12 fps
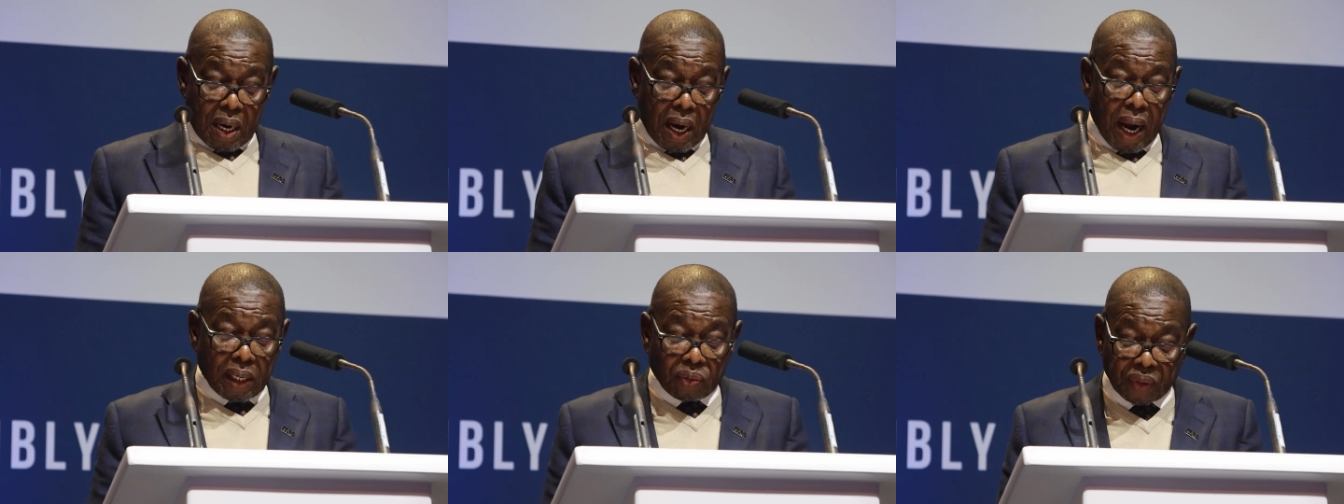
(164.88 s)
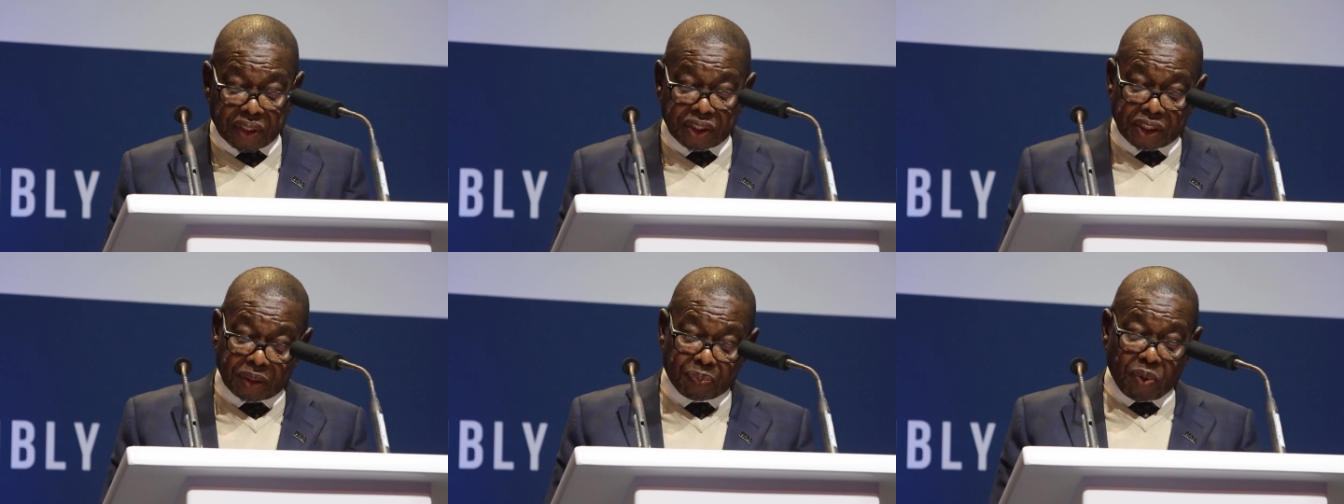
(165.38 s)
and which
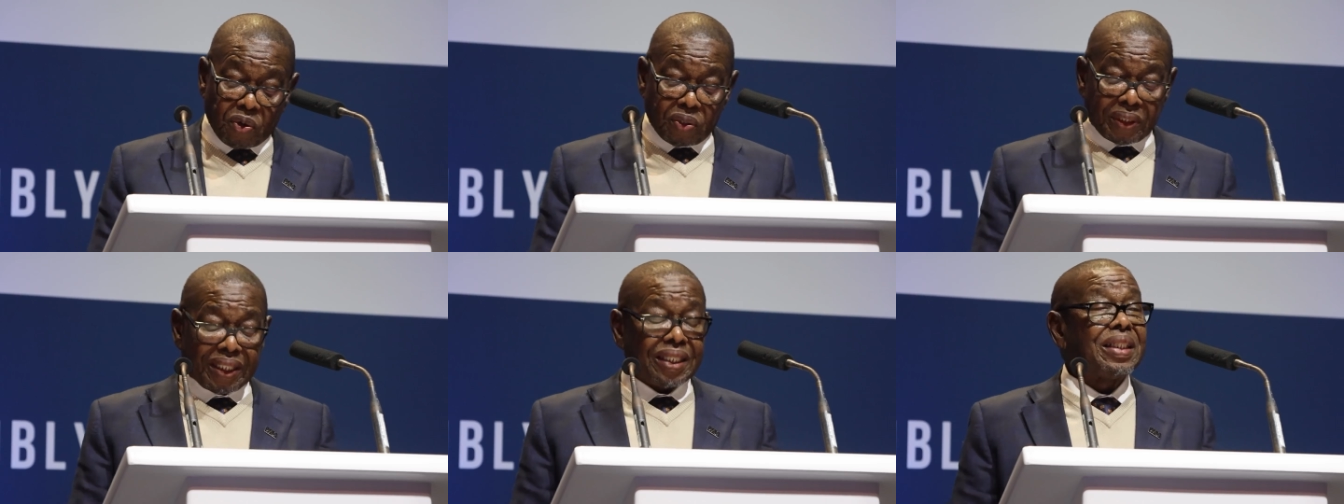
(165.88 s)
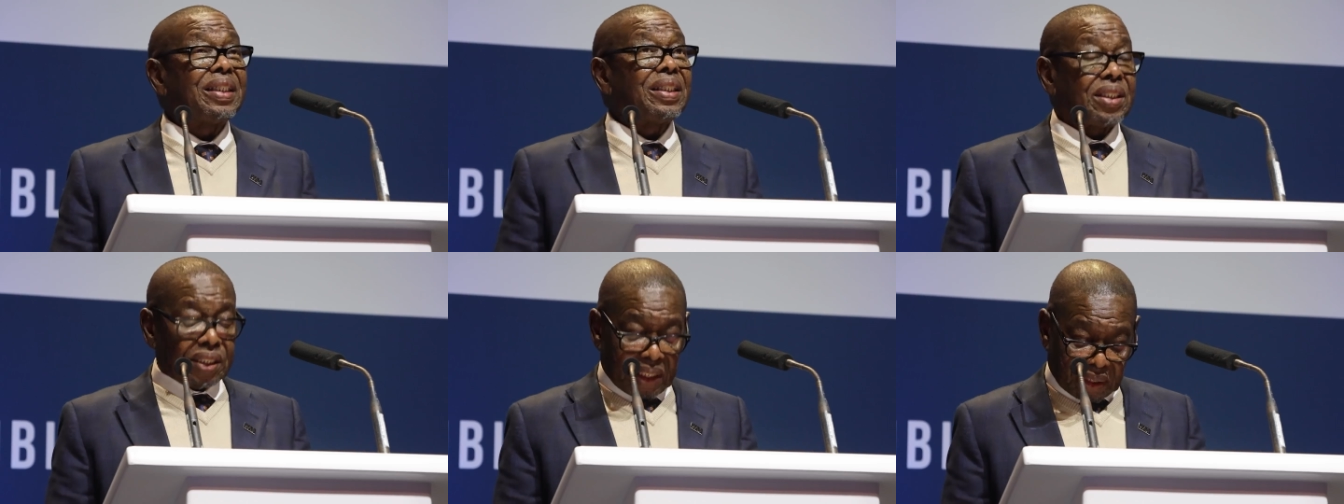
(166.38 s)
spawned
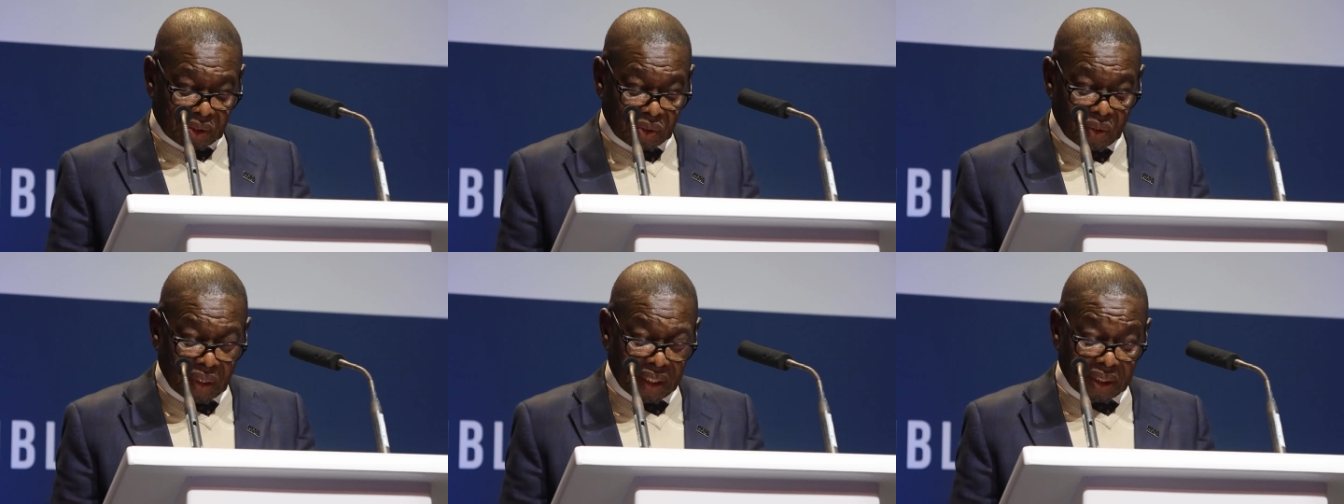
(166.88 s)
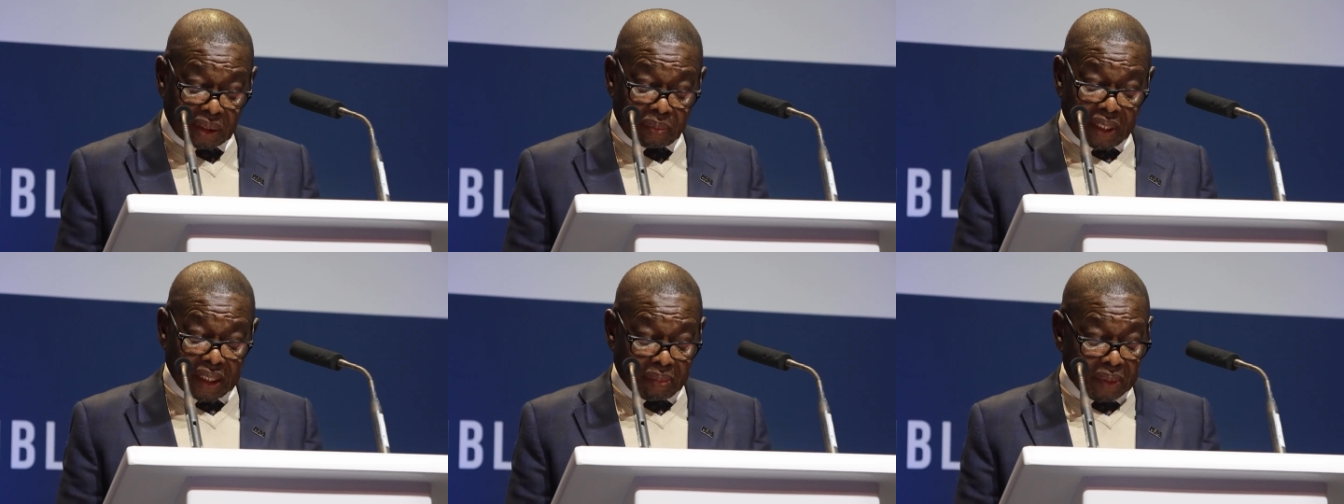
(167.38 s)
indigenous knowledge
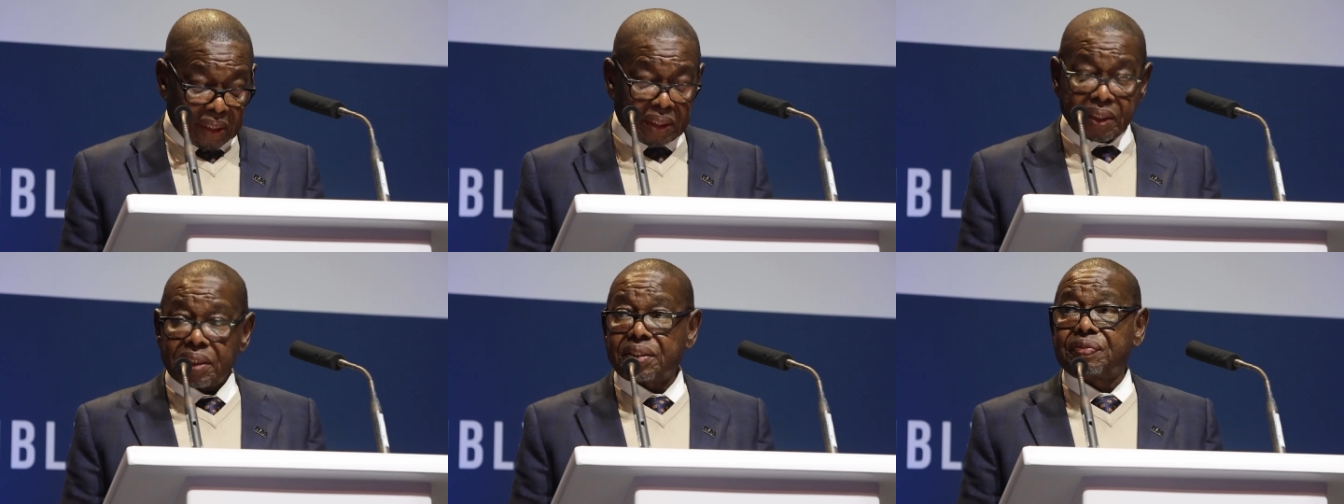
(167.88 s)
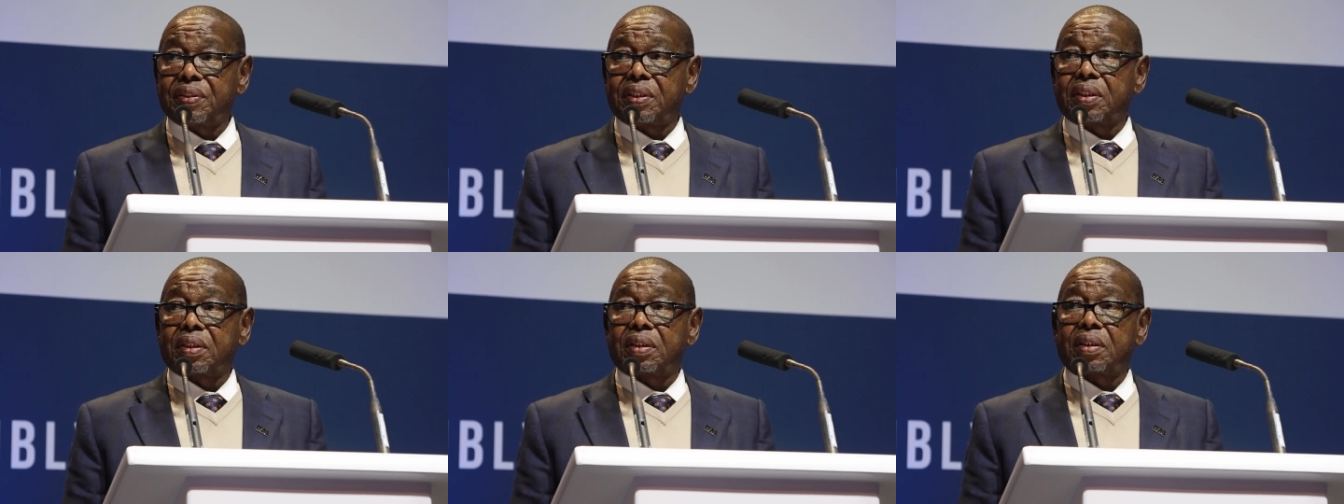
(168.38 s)
in mathematics,
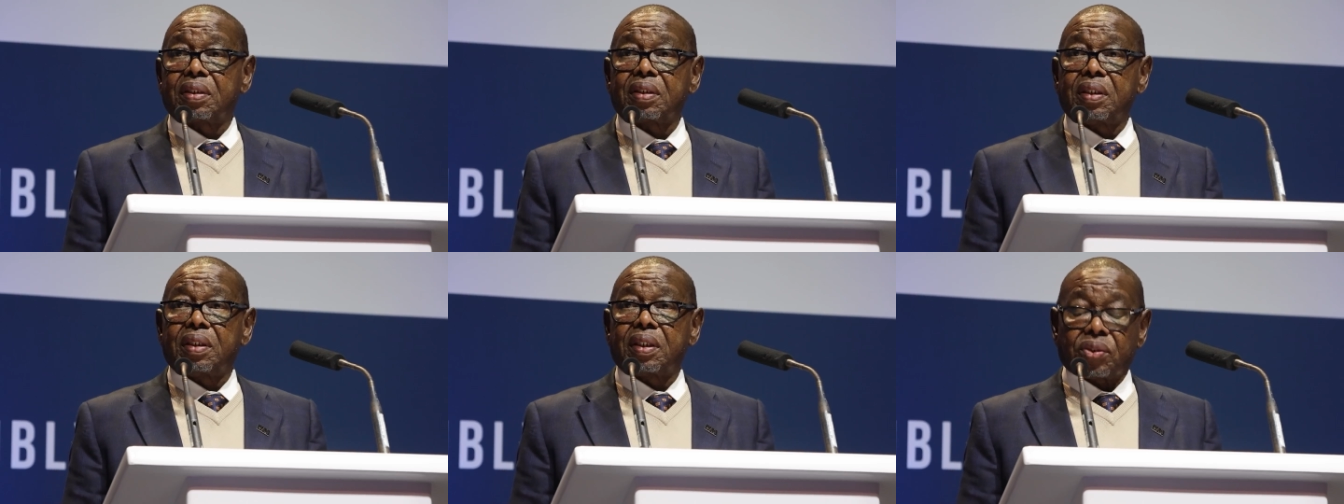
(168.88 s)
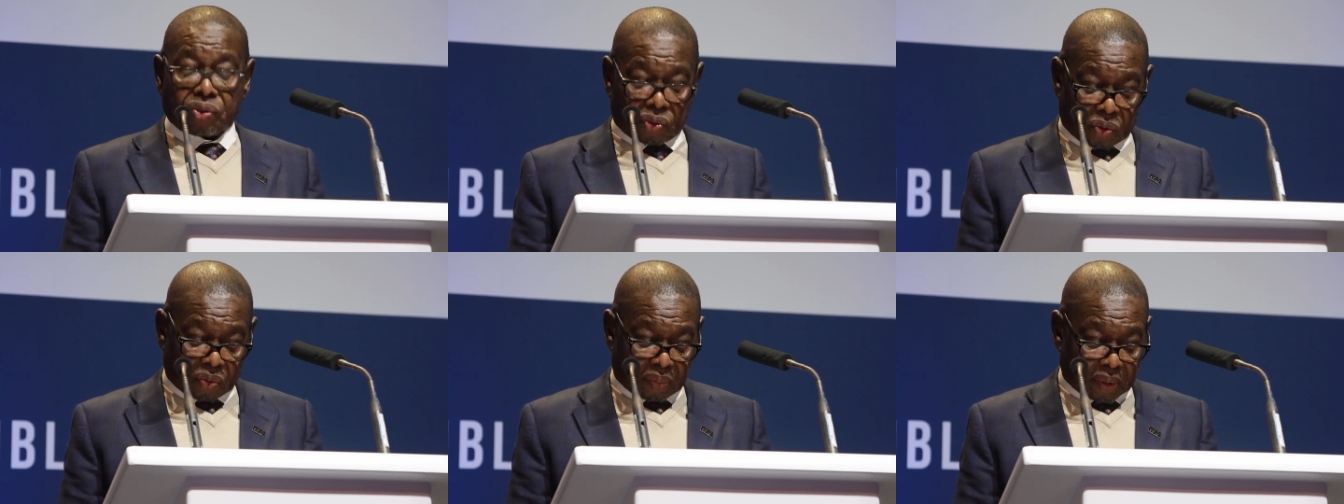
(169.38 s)
physics, and
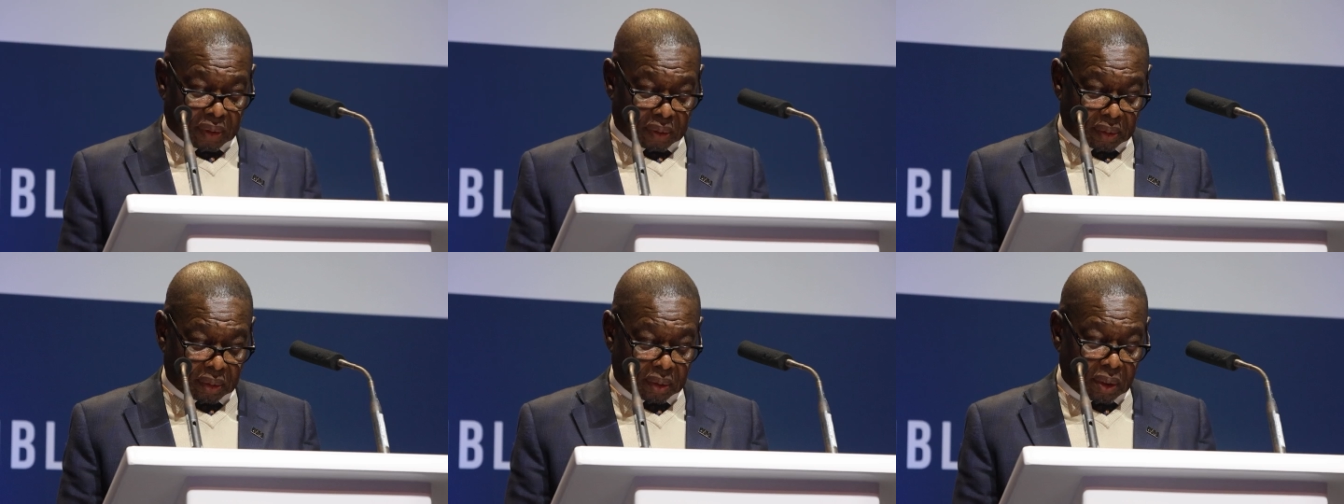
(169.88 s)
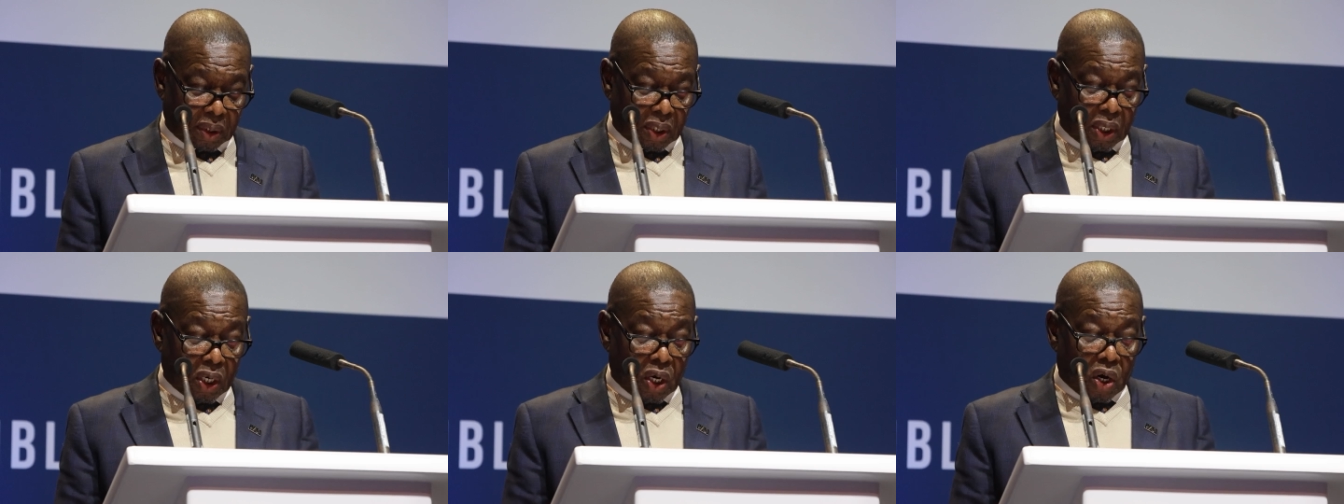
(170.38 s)
astronomy.
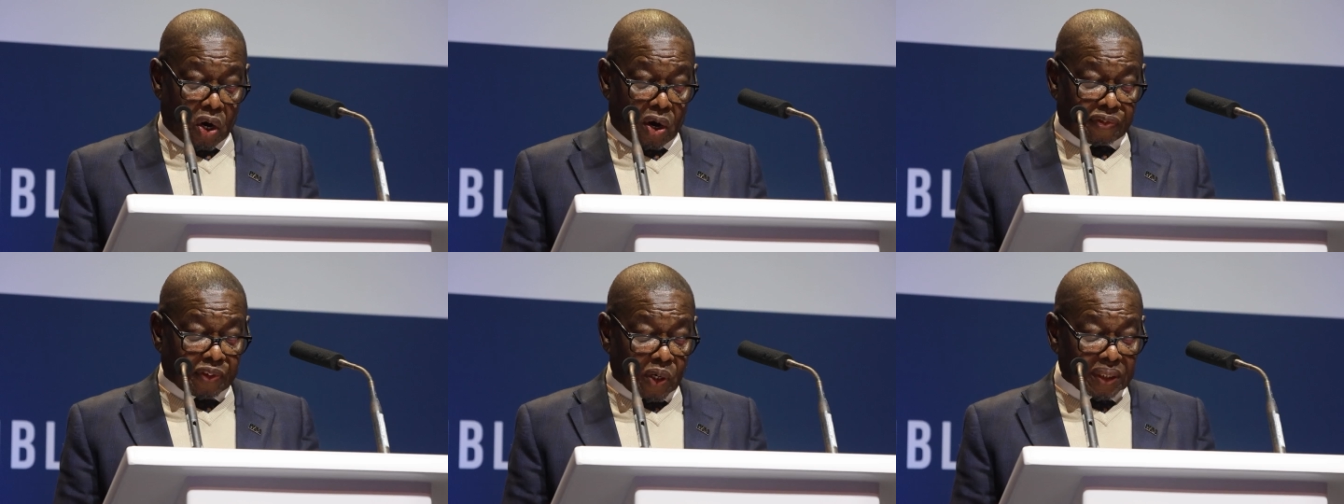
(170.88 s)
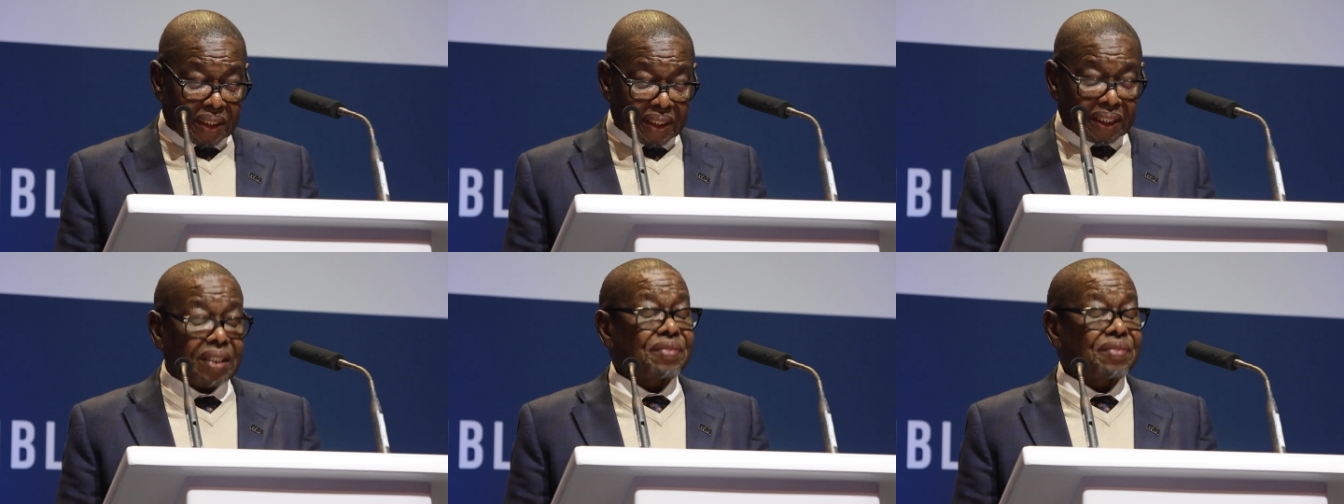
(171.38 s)
Of course, these